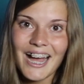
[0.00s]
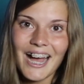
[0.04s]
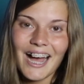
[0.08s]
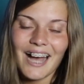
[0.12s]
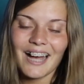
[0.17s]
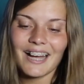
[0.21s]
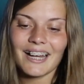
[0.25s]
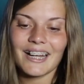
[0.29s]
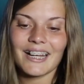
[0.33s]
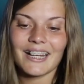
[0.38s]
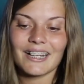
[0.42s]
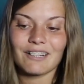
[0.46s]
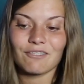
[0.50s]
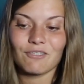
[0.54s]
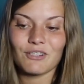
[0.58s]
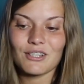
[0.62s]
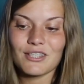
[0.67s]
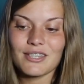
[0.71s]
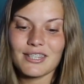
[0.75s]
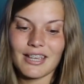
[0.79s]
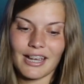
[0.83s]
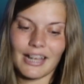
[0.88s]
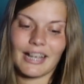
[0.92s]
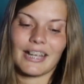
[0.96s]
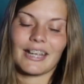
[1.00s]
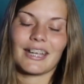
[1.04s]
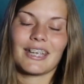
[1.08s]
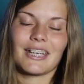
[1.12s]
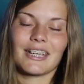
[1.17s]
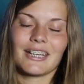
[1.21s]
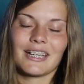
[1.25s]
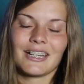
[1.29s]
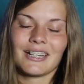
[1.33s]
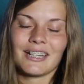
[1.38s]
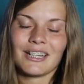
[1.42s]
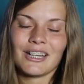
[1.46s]
I was like,
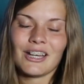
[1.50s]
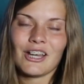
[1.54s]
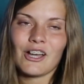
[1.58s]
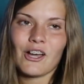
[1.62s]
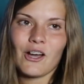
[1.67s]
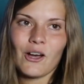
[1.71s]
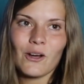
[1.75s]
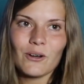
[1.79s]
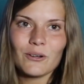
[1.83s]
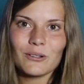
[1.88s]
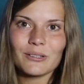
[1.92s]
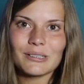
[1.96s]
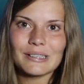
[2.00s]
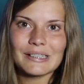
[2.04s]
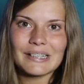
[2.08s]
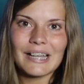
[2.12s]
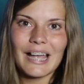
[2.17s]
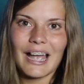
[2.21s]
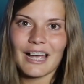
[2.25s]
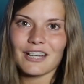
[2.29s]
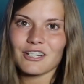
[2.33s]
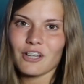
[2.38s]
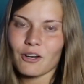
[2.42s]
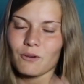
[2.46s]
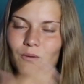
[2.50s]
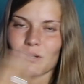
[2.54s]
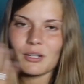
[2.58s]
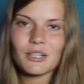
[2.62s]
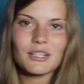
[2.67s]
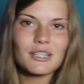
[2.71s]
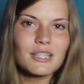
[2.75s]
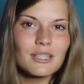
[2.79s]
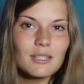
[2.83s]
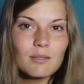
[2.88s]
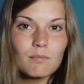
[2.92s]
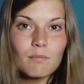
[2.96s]
holy, I don't want
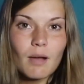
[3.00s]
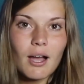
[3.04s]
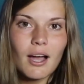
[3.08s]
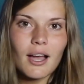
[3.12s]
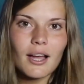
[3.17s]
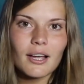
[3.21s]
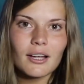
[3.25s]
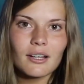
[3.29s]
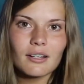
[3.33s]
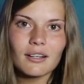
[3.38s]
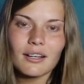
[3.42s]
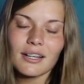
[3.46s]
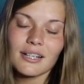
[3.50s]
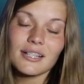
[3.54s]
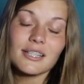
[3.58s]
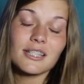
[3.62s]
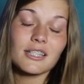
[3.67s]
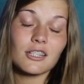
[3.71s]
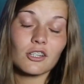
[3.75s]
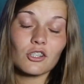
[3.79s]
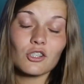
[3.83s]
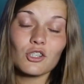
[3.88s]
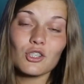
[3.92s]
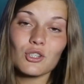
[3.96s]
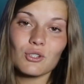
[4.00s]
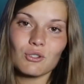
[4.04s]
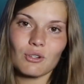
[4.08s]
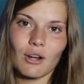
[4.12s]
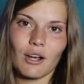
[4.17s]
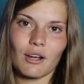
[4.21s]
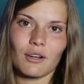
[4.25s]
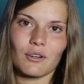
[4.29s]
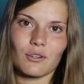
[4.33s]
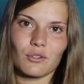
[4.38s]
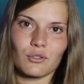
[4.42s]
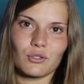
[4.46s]
to smile. I still
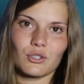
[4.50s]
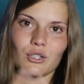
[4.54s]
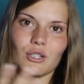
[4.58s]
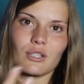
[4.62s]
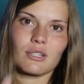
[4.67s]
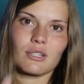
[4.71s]
struggle to